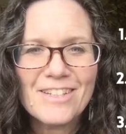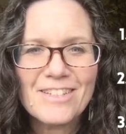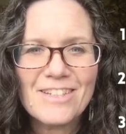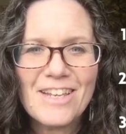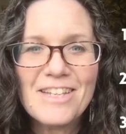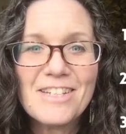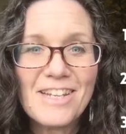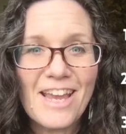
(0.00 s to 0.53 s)

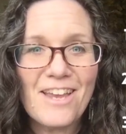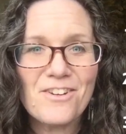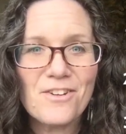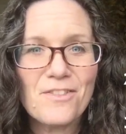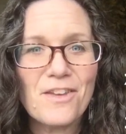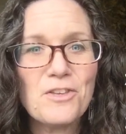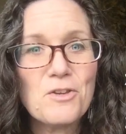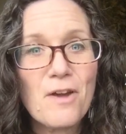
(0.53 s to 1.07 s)
indicator
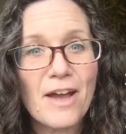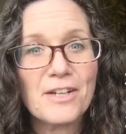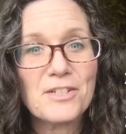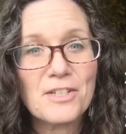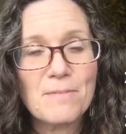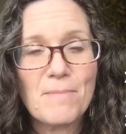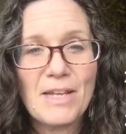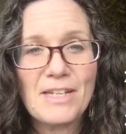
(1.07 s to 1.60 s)
that you
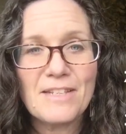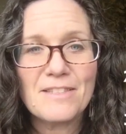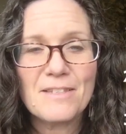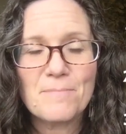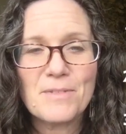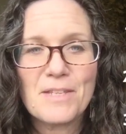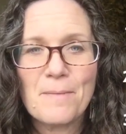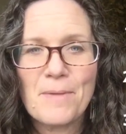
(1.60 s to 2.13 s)
actually may need
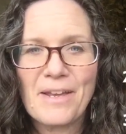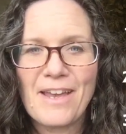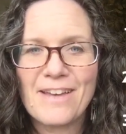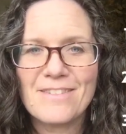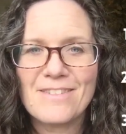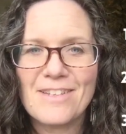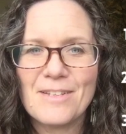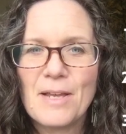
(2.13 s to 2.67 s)
some stomach
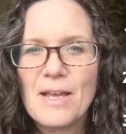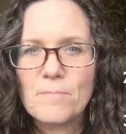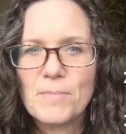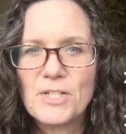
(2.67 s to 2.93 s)
acid.